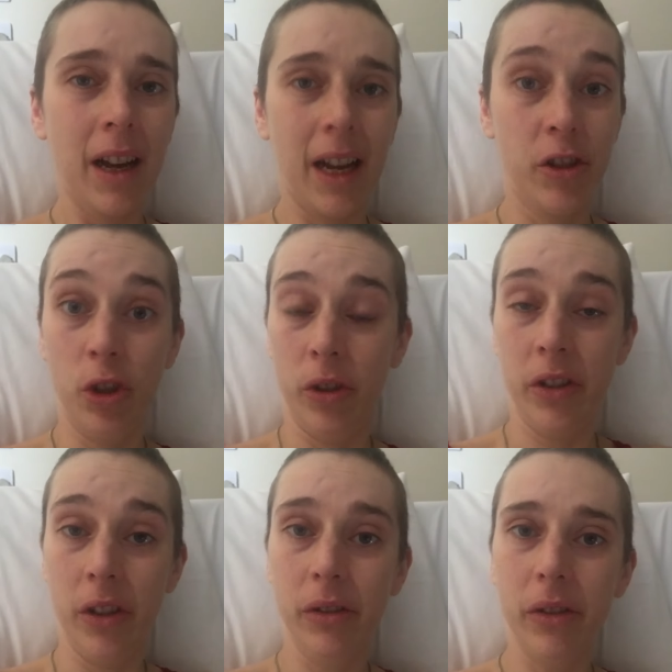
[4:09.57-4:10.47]
and
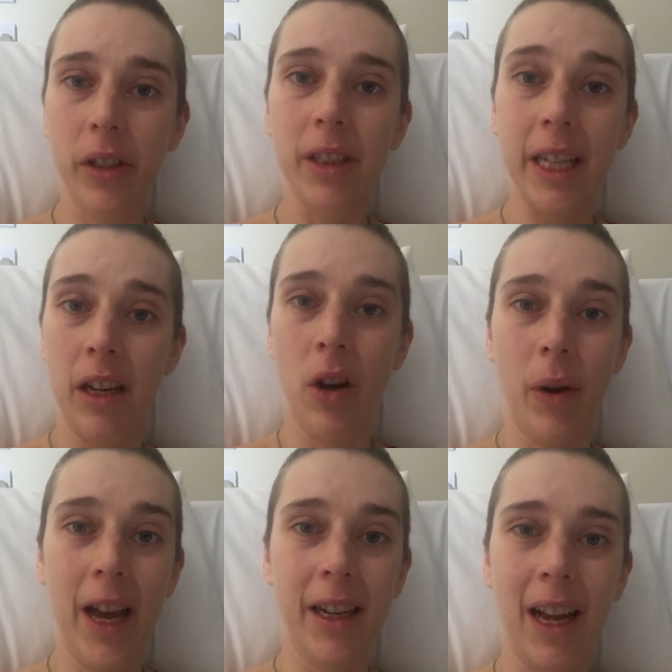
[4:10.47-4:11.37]
shouldn't have. Didn't know
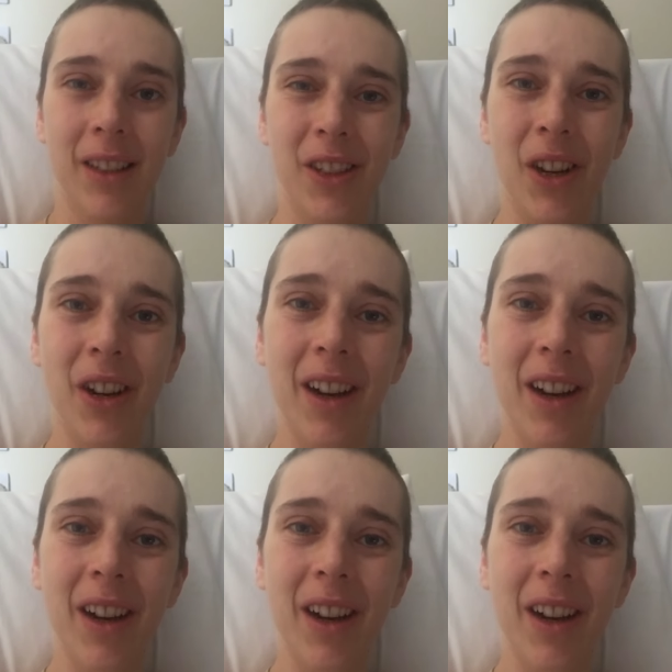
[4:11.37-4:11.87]
I had cancer.